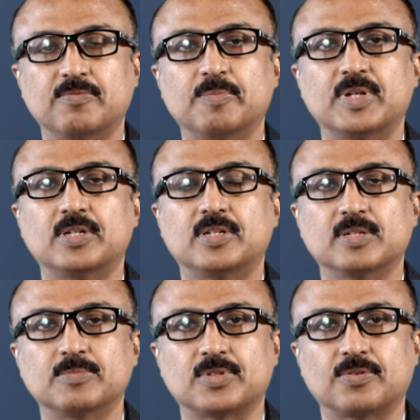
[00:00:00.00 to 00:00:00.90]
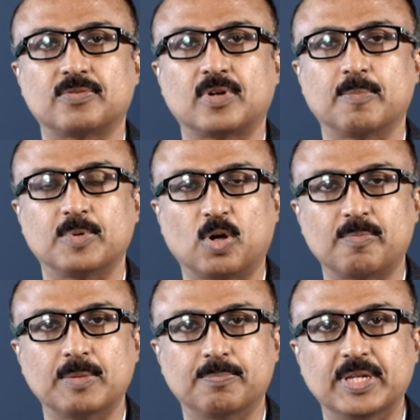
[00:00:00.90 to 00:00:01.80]
women in terms of
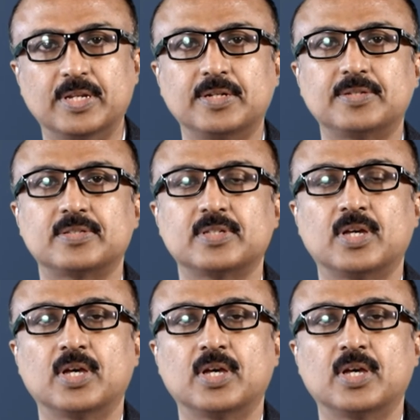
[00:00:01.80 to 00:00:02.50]
abnormal periods.